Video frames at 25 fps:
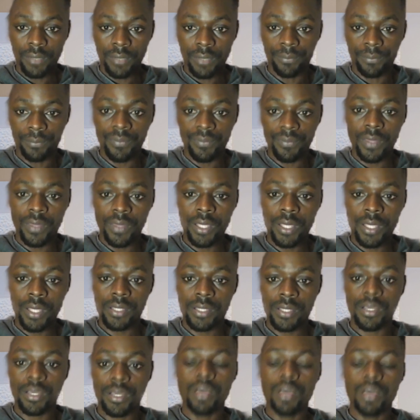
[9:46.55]
This
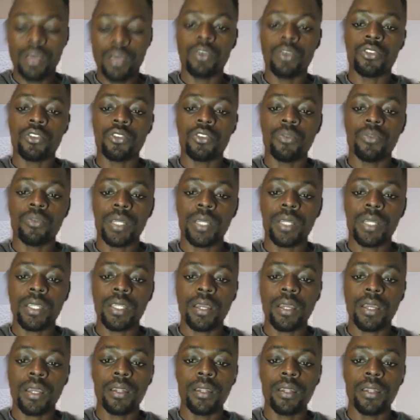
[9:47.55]

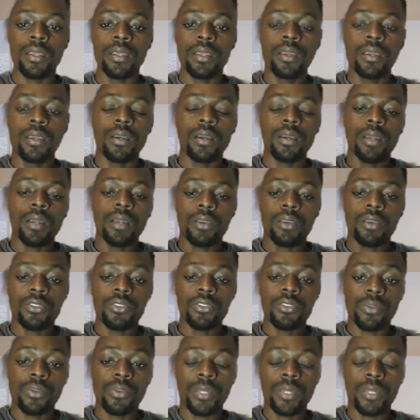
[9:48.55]
automatically records your
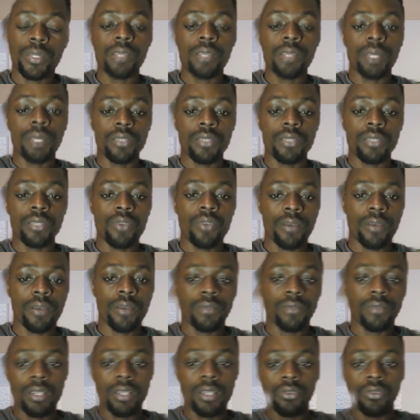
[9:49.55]
meeting, but you have to like
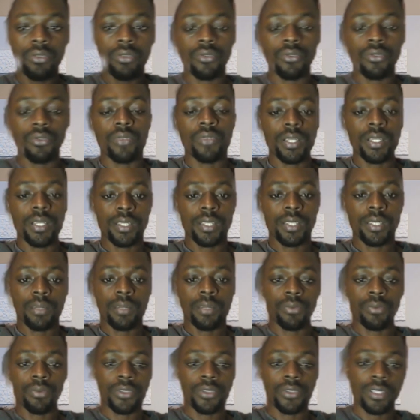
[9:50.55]
go through that setup
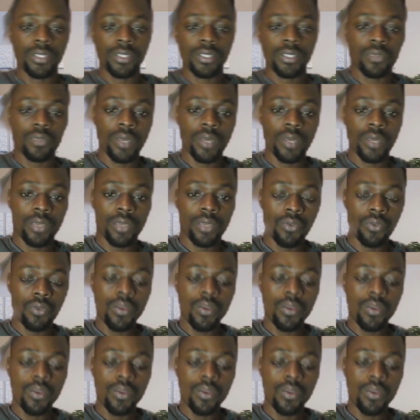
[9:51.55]
process where you